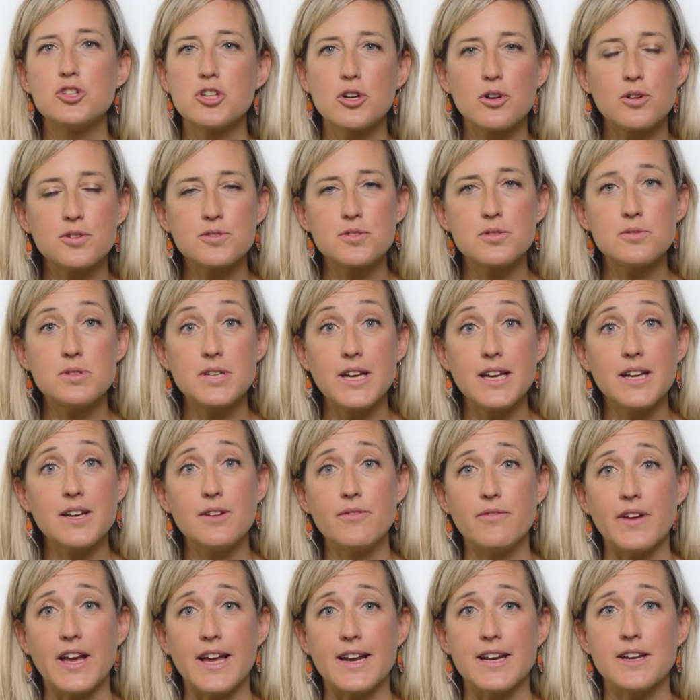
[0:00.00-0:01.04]
should also take
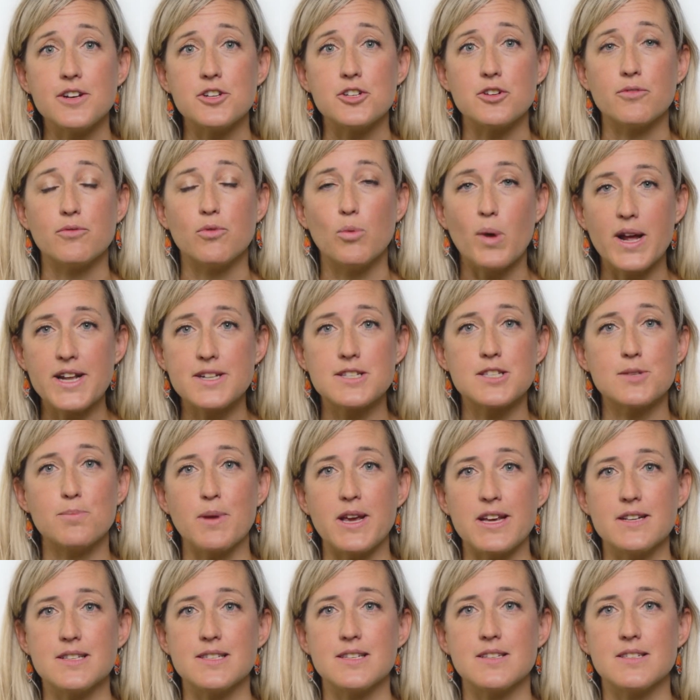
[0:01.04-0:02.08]
advantage of wet
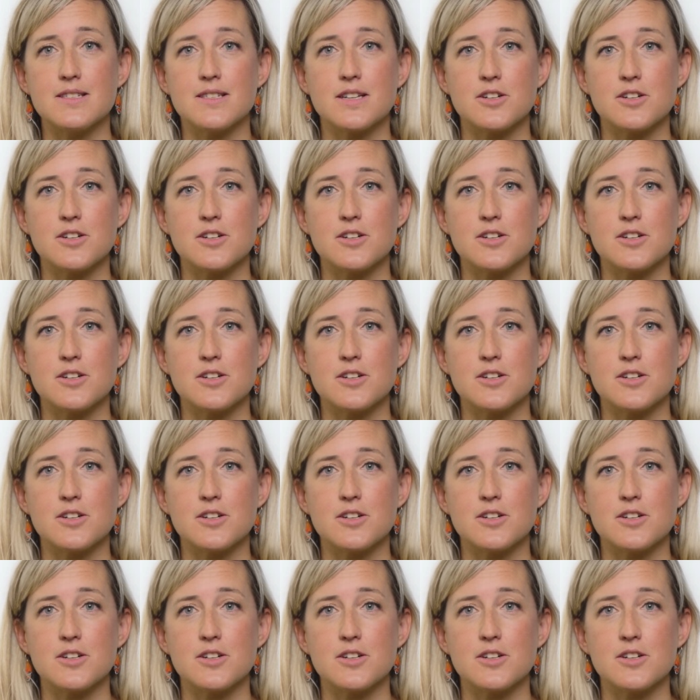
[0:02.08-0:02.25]
spaces